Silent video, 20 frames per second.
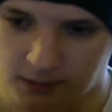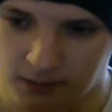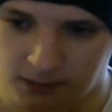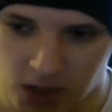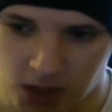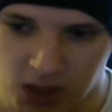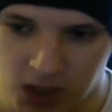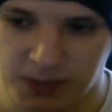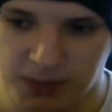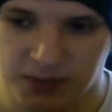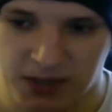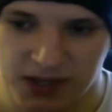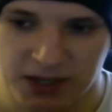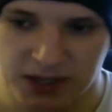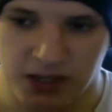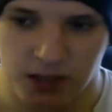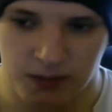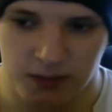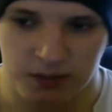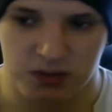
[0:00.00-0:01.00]

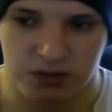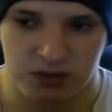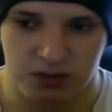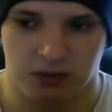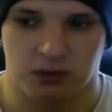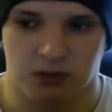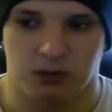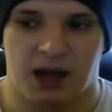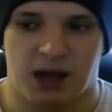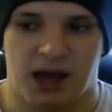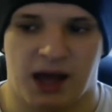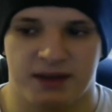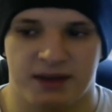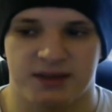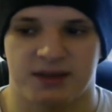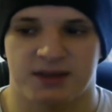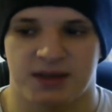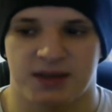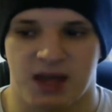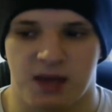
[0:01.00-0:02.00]
Markiplier going on tour
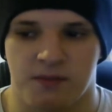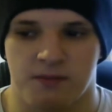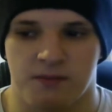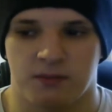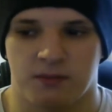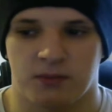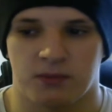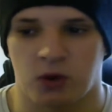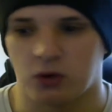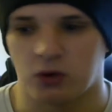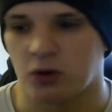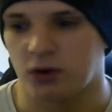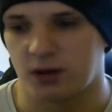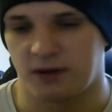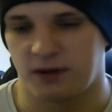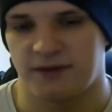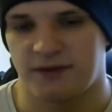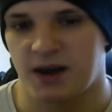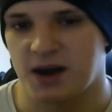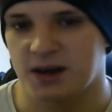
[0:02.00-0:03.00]
has the same knock-on
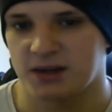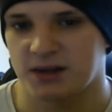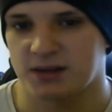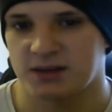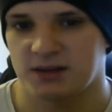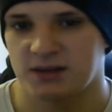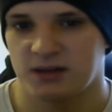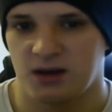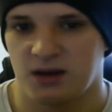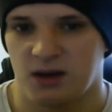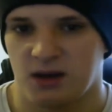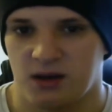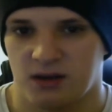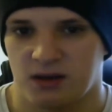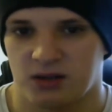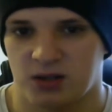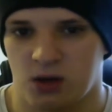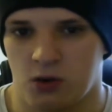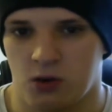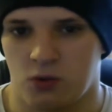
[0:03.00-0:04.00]
effect.
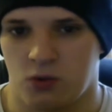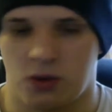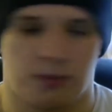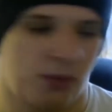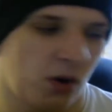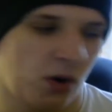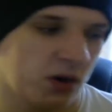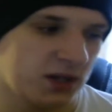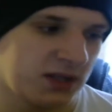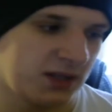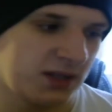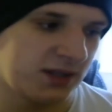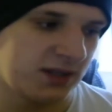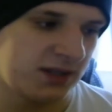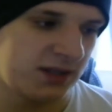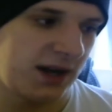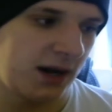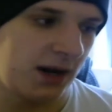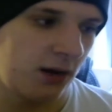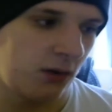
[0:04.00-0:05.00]
So the boxing
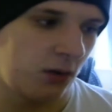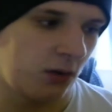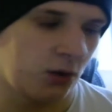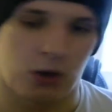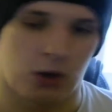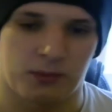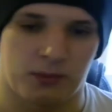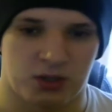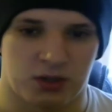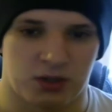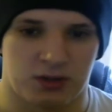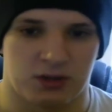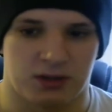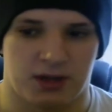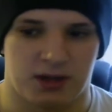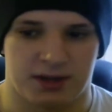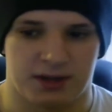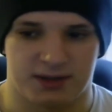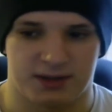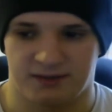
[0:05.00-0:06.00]
is now an option,
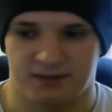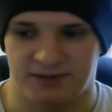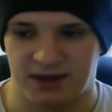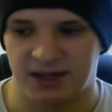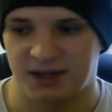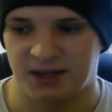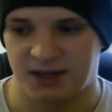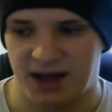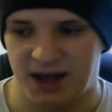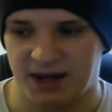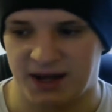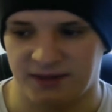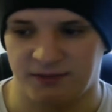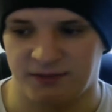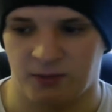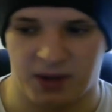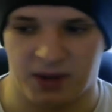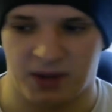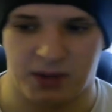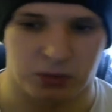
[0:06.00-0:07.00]
and it's a valid alley
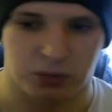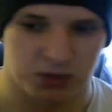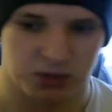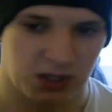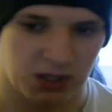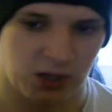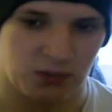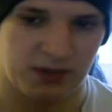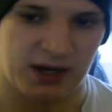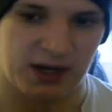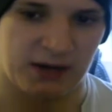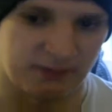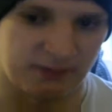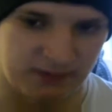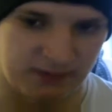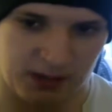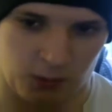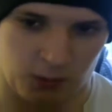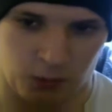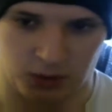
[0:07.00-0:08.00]
for people to go
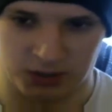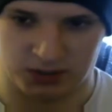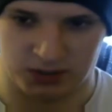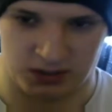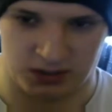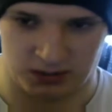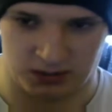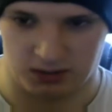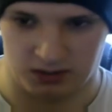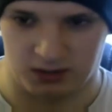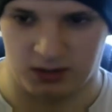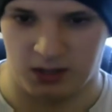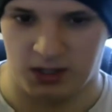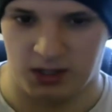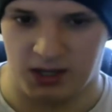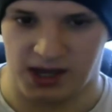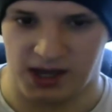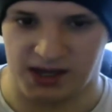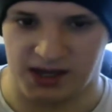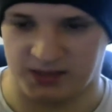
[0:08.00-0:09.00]
down that want to
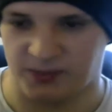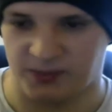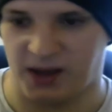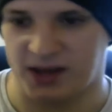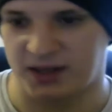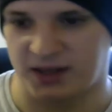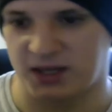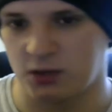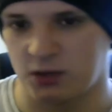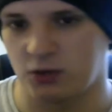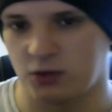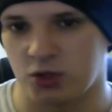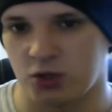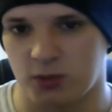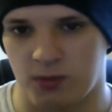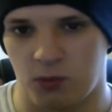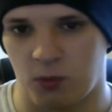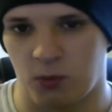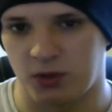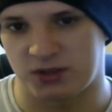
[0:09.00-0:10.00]
expand their
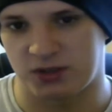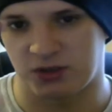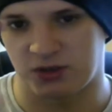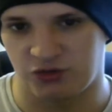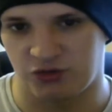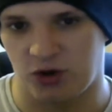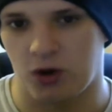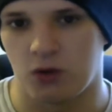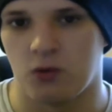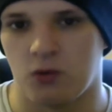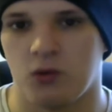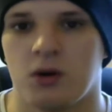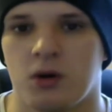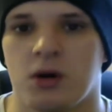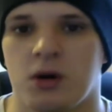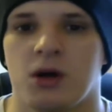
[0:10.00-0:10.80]
YouTube and want to grow